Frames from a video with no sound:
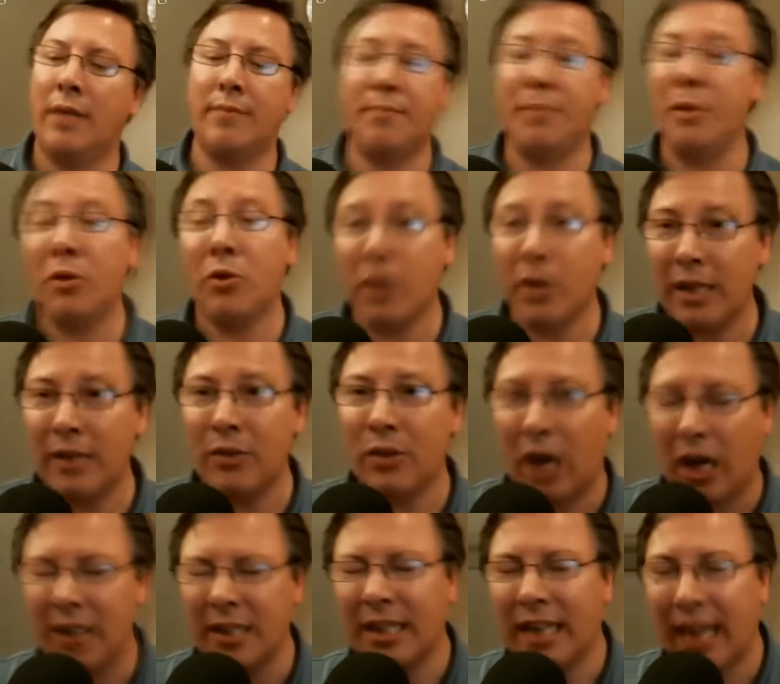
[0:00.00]
Bill Clinton
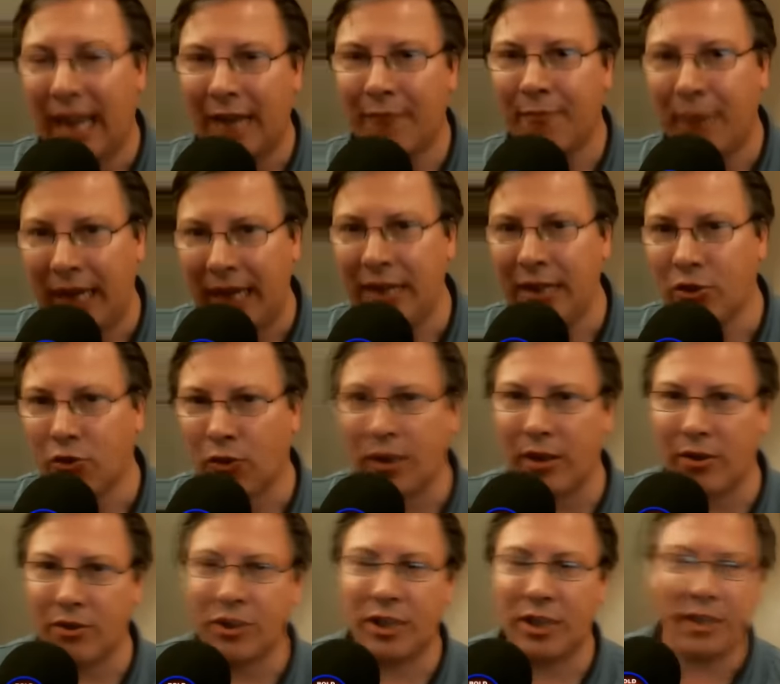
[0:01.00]
on the campaign
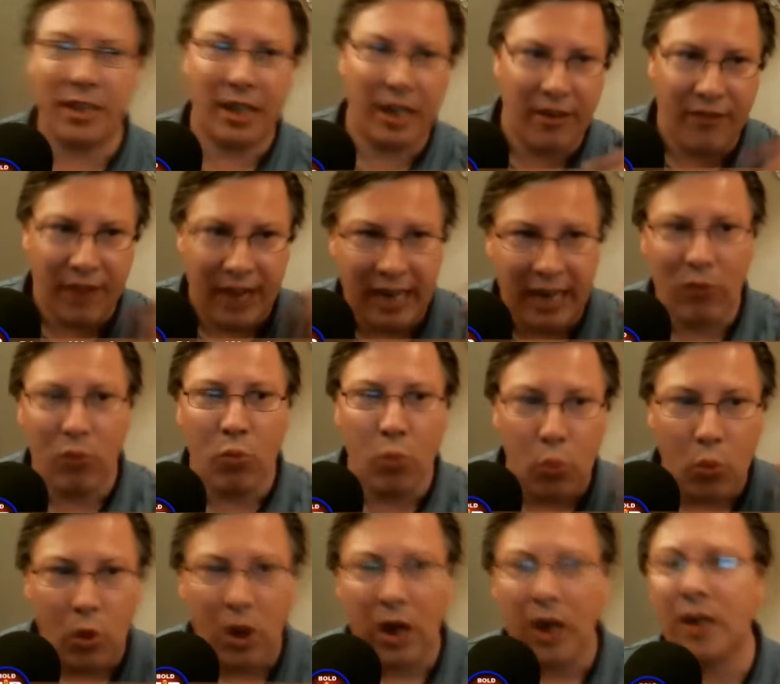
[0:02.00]
trail said that if he
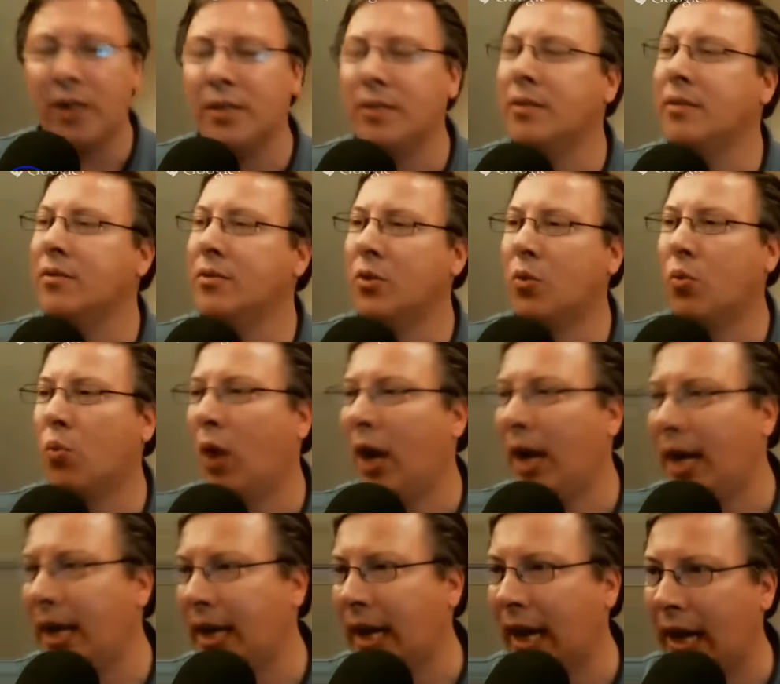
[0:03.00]
won the
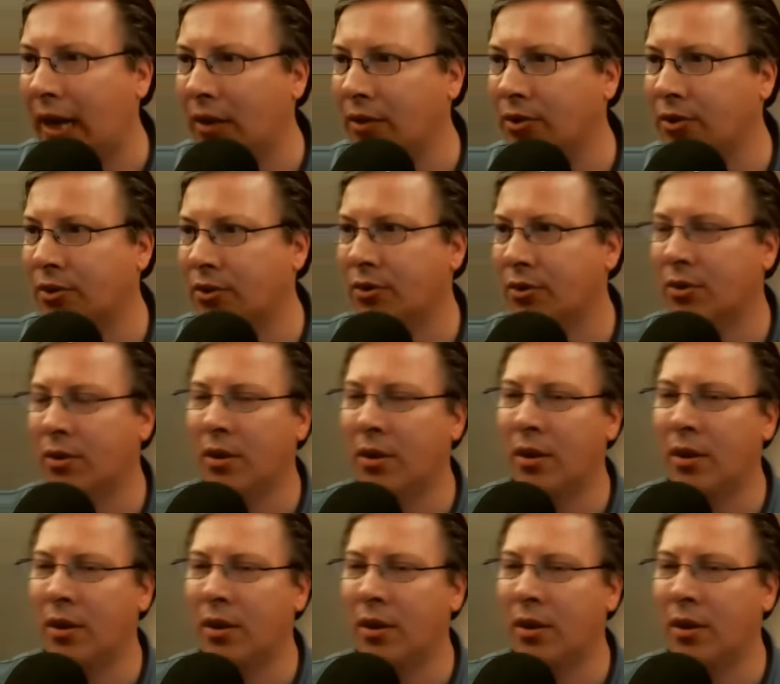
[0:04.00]
White House,